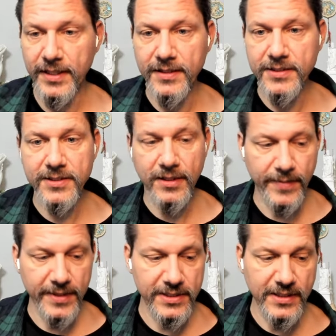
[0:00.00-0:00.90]
And this is all
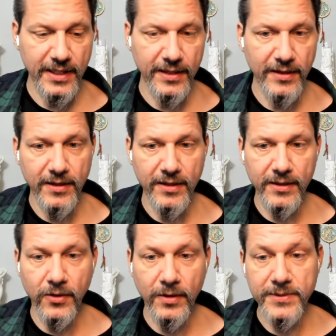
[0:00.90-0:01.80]
based on the
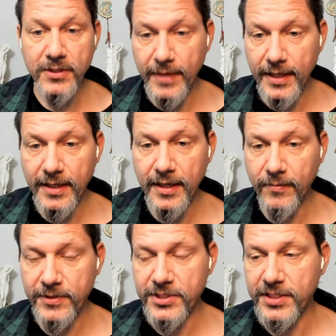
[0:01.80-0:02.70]
Corpus
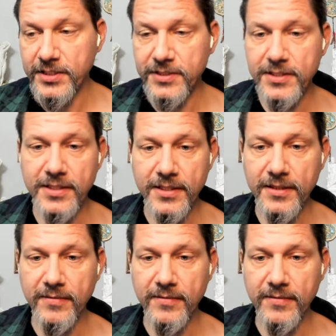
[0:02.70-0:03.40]
Hermeticum, which teaches that